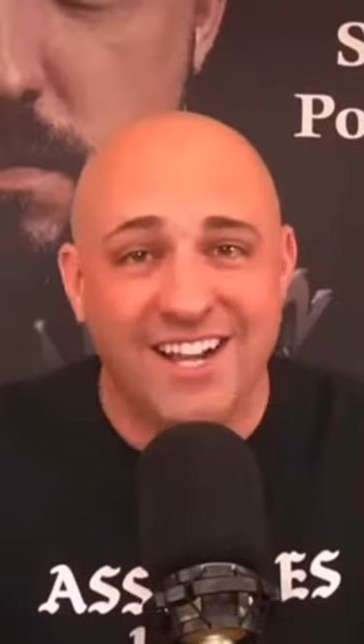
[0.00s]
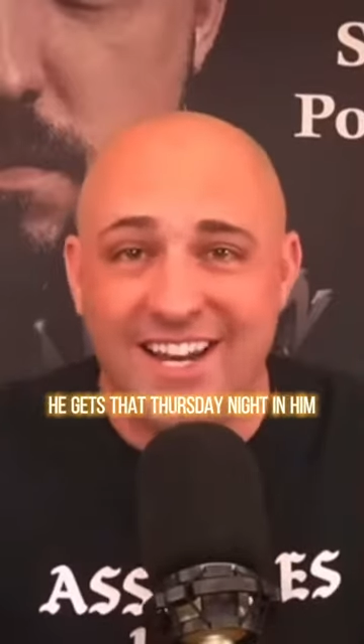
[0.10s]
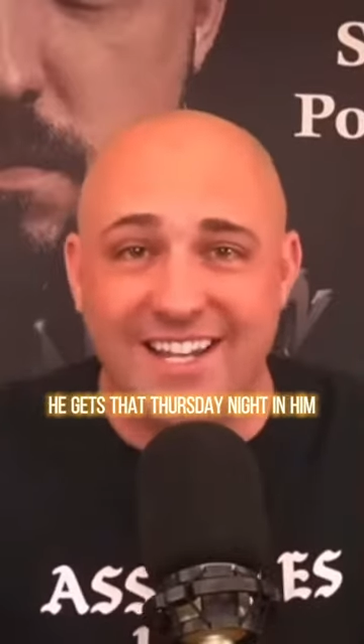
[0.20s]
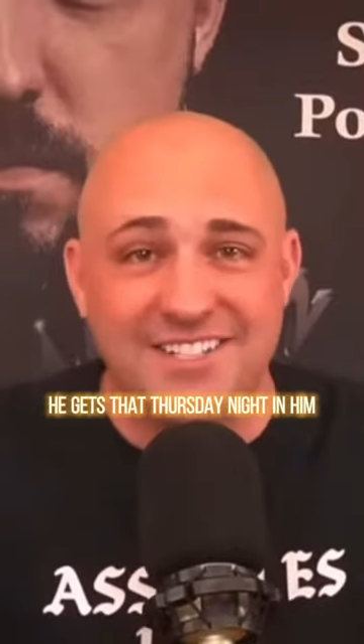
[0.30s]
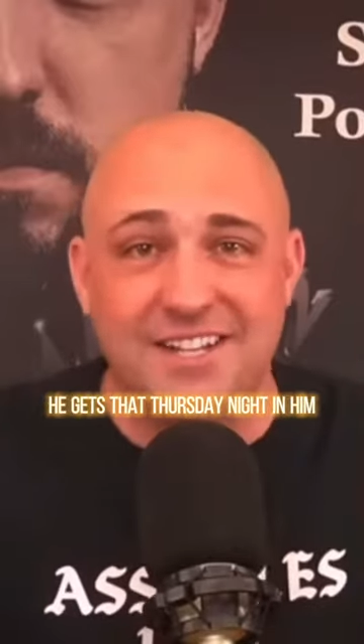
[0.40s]

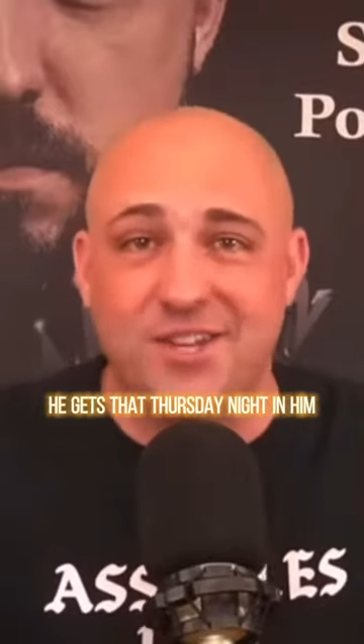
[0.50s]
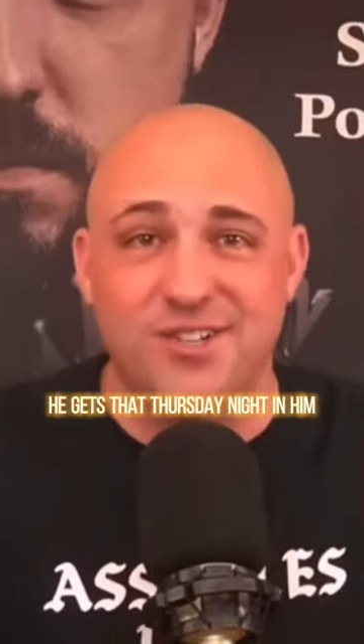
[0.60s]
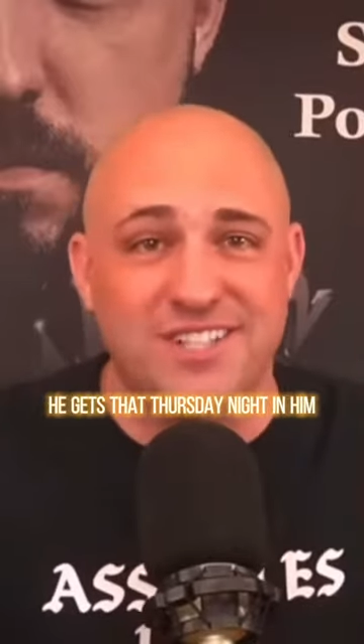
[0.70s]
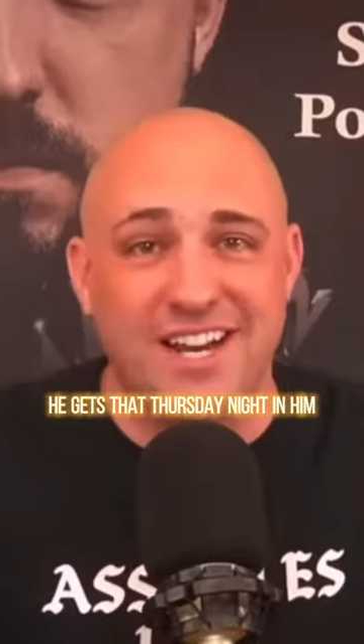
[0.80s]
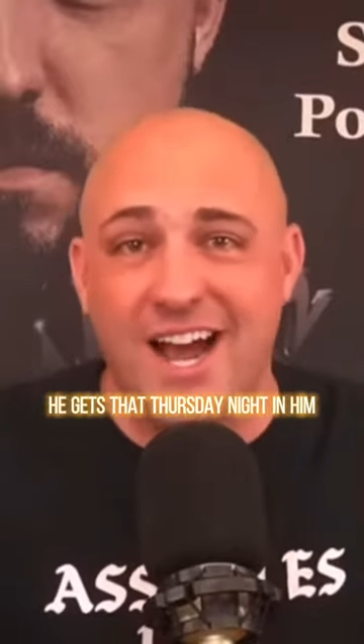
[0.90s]
He gets that
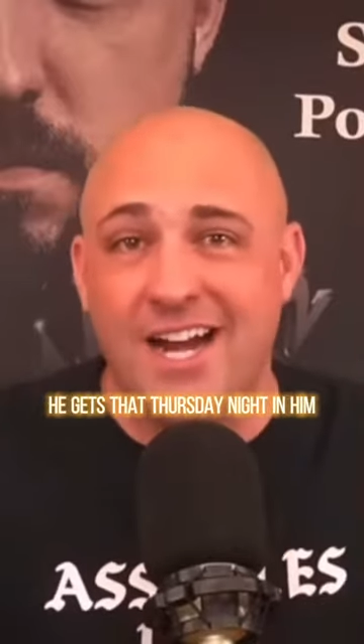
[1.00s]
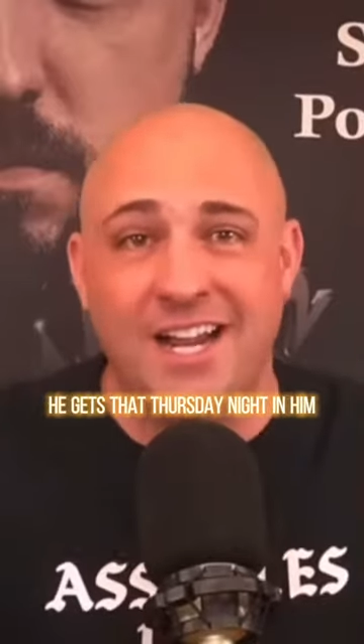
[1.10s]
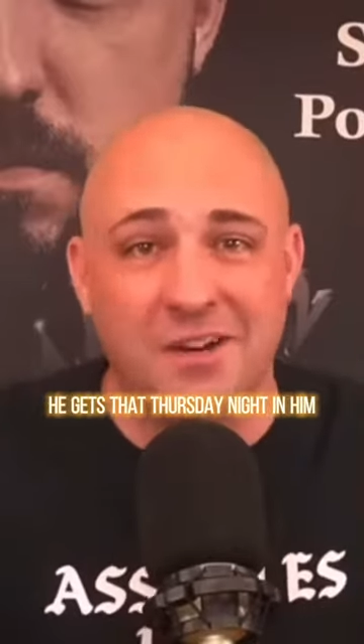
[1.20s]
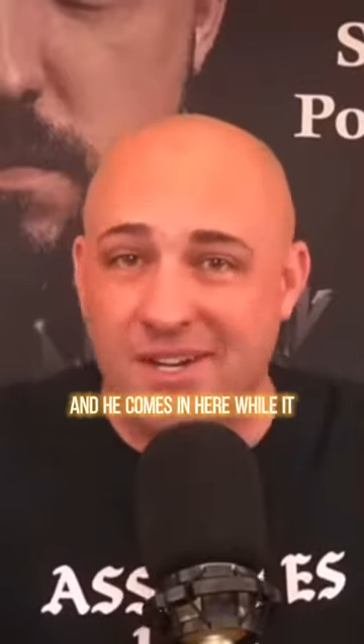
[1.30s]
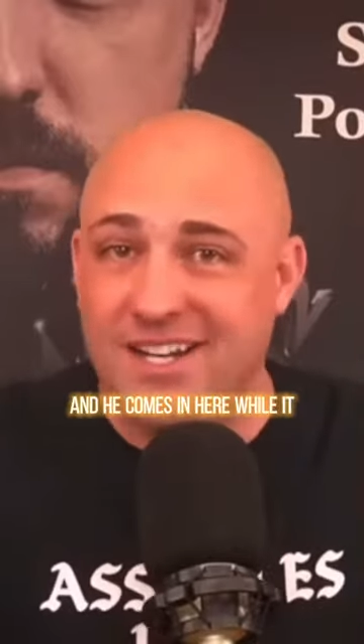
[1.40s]
Thursday night
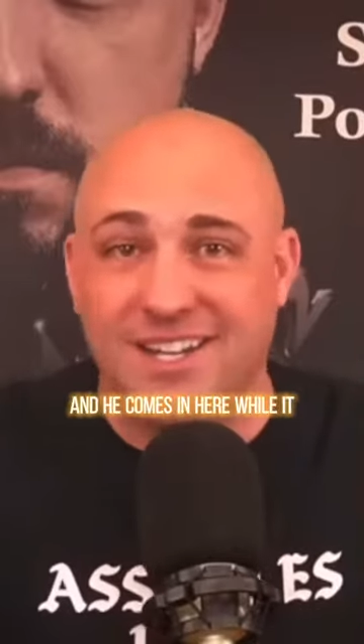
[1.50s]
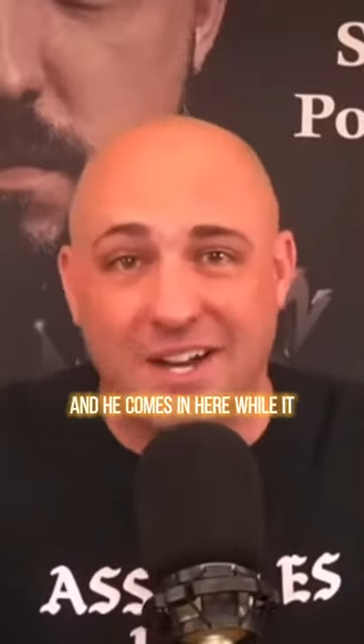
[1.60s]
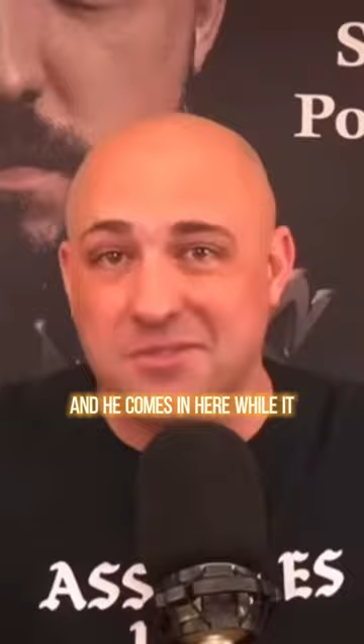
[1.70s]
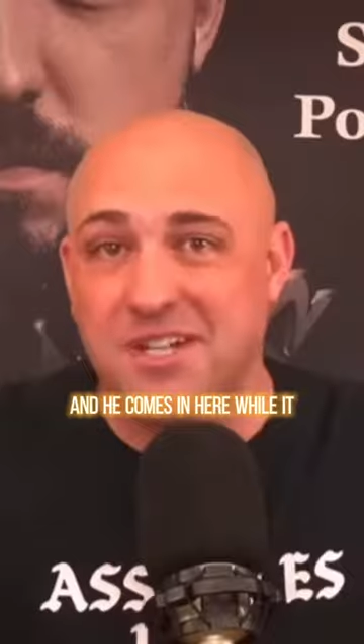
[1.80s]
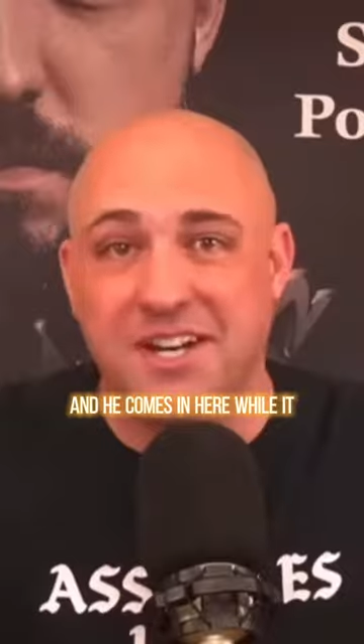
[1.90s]
in him, and he
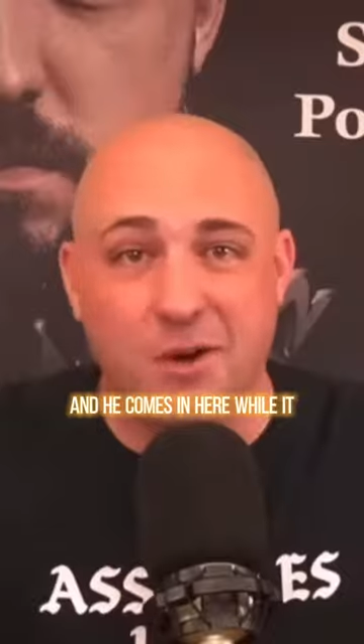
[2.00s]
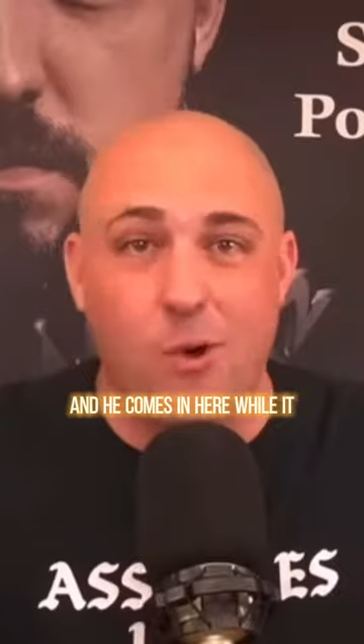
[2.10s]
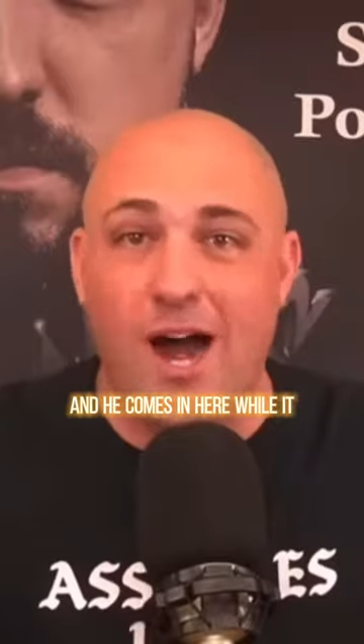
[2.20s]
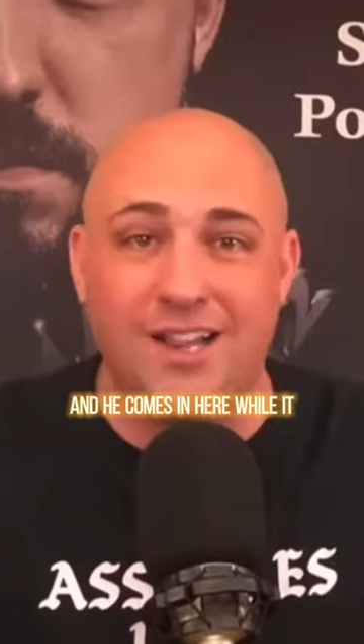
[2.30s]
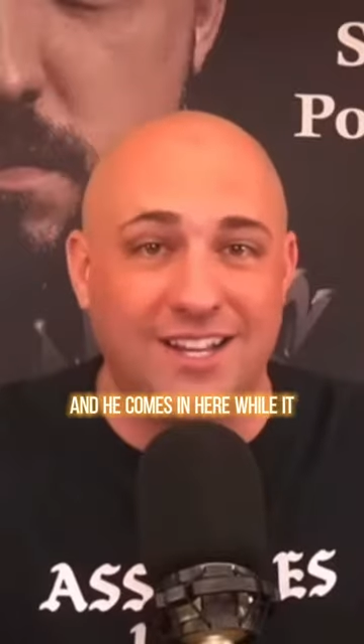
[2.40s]
comes in here
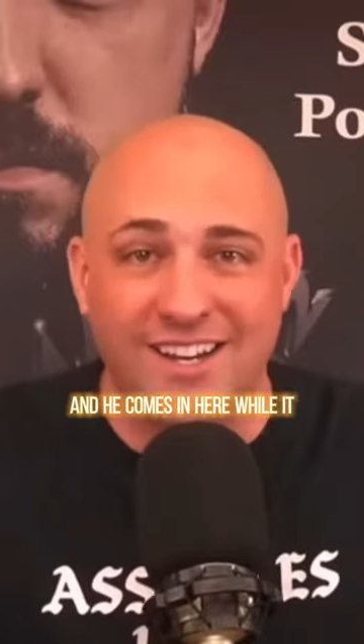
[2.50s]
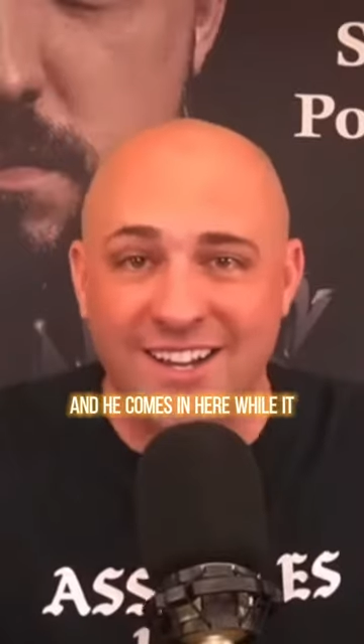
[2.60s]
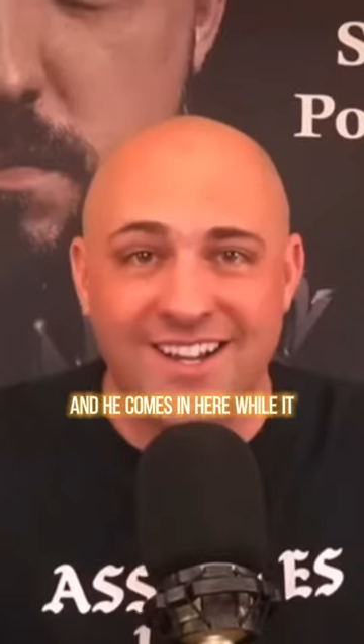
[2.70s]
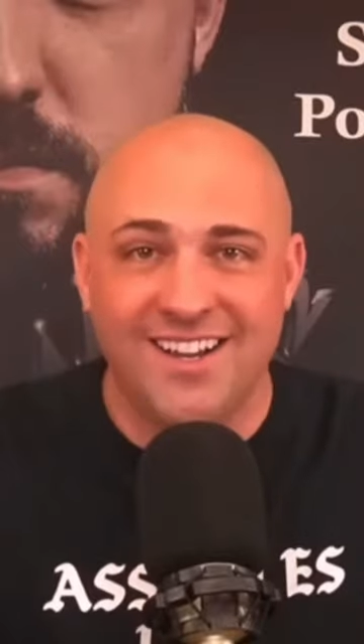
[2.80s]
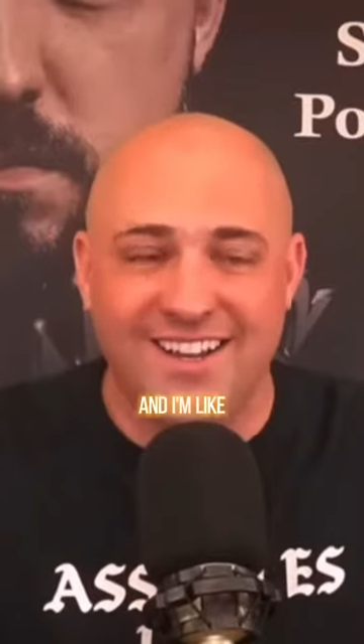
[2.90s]
wilding,
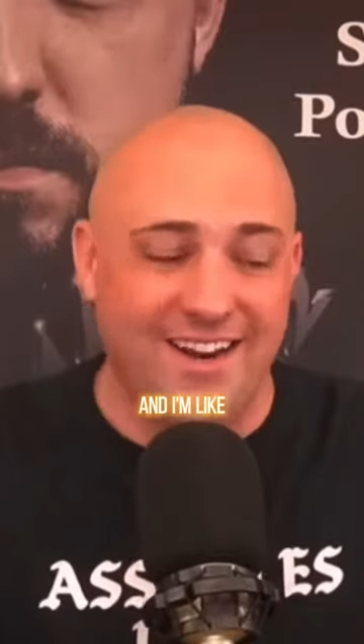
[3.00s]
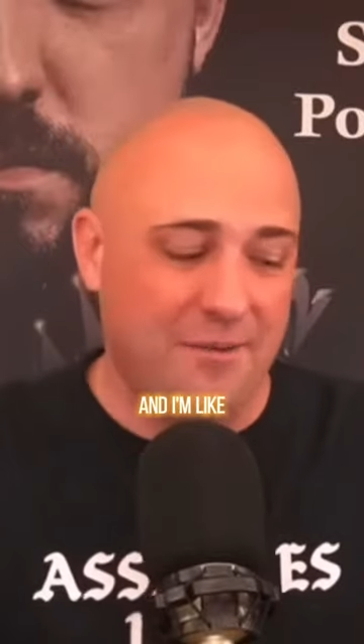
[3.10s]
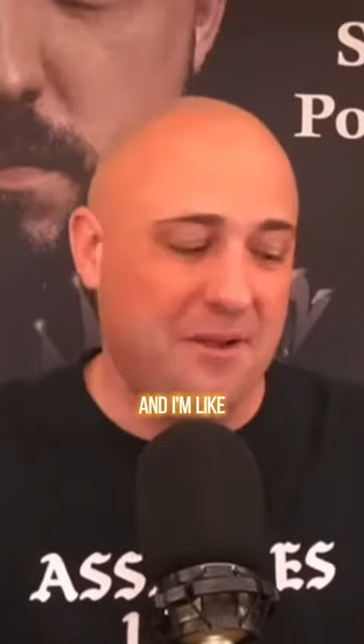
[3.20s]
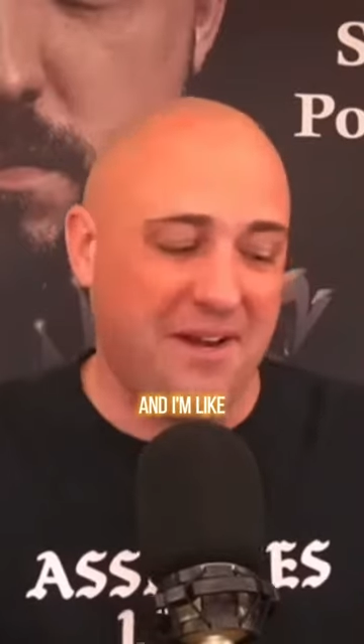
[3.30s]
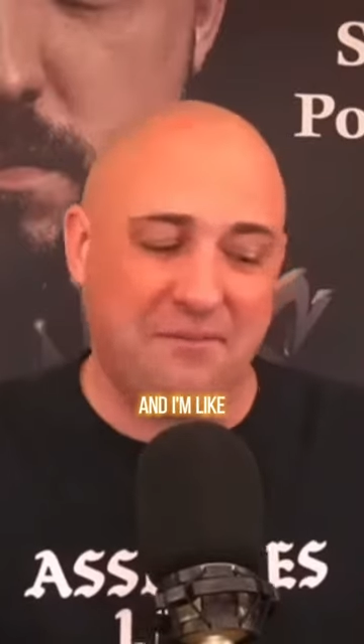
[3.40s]
and I'm
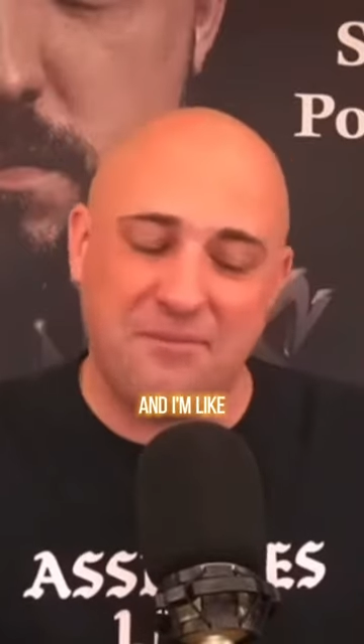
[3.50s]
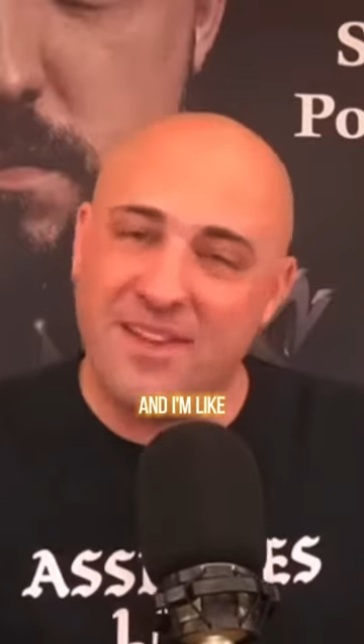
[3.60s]
like,